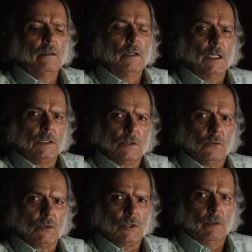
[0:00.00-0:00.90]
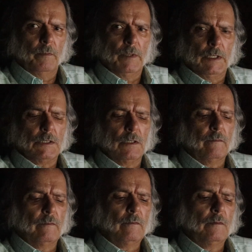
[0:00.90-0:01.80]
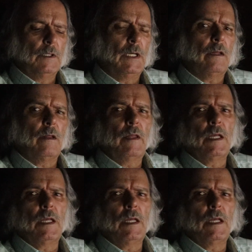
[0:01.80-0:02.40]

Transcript: that is also impressive. Another